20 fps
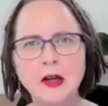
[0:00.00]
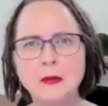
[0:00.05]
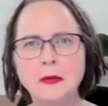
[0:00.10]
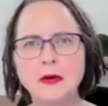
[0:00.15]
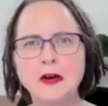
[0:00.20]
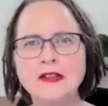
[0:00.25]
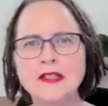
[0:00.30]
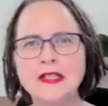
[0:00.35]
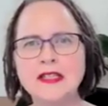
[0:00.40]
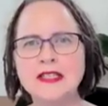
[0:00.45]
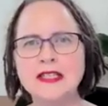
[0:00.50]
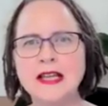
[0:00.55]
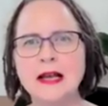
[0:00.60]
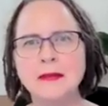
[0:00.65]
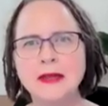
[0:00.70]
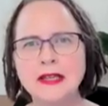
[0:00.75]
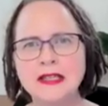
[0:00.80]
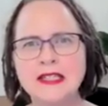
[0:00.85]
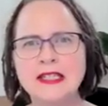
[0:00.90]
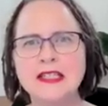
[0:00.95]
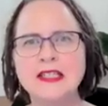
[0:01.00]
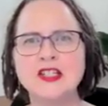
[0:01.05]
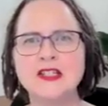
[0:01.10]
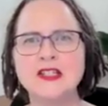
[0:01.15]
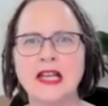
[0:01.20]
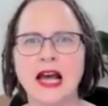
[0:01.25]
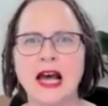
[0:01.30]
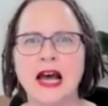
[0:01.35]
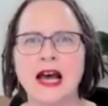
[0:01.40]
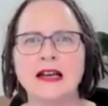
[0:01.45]
because it's something
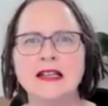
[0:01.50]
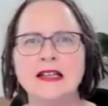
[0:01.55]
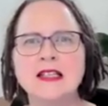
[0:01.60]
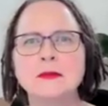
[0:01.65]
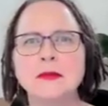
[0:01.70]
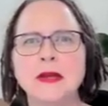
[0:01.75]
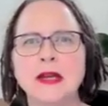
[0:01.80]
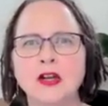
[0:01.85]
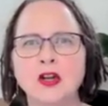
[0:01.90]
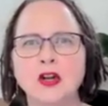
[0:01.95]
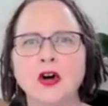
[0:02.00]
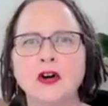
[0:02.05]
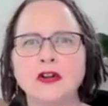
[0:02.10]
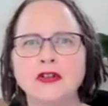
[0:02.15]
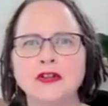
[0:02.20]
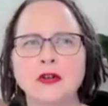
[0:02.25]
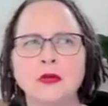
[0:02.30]
teachers ask me a lot.